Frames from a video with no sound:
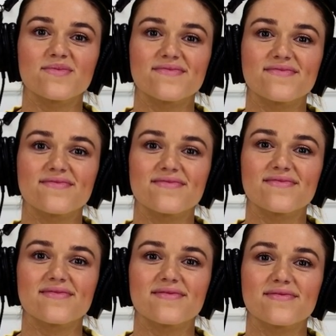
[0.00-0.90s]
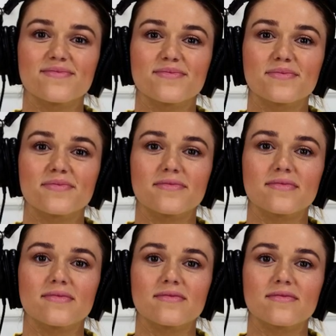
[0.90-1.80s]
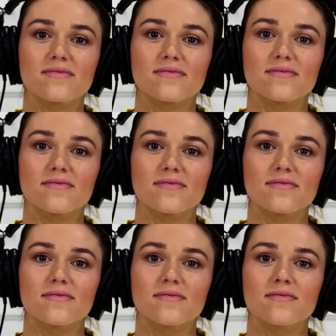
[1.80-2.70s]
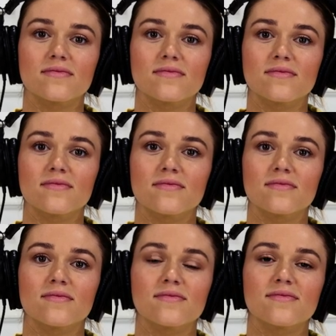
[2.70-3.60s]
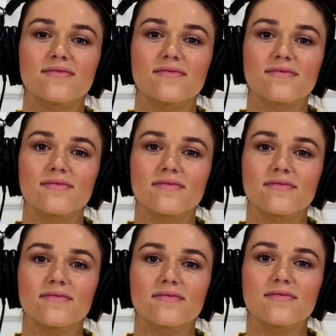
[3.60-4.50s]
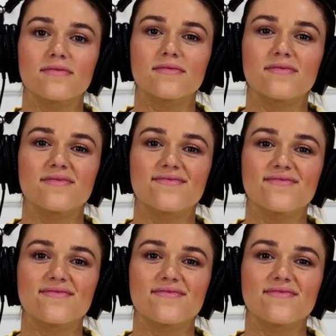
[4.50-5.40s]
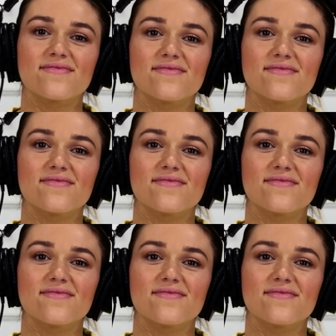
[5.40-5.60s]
[no speech]